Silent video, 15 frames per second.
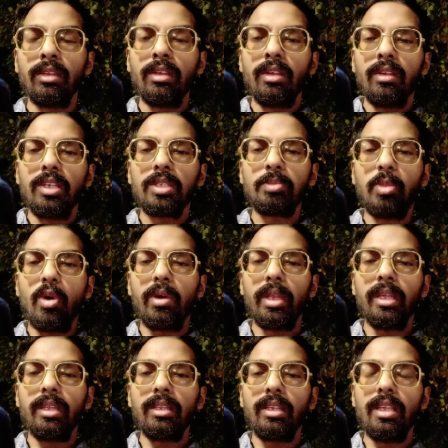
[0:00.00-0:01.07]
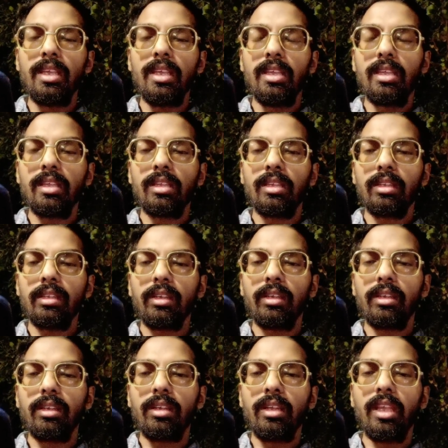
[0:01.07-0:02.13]
spawning the
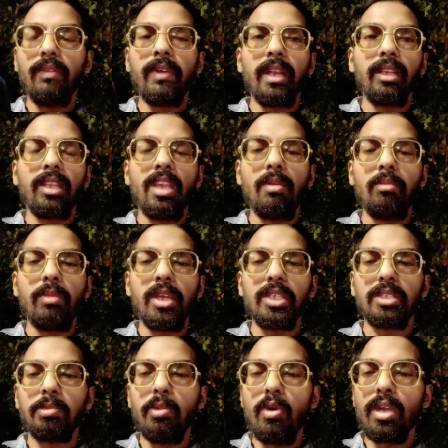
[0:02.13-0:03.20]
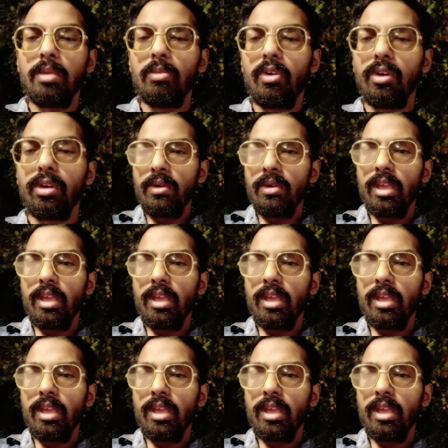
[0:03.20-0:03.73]
event theme based Pokemon.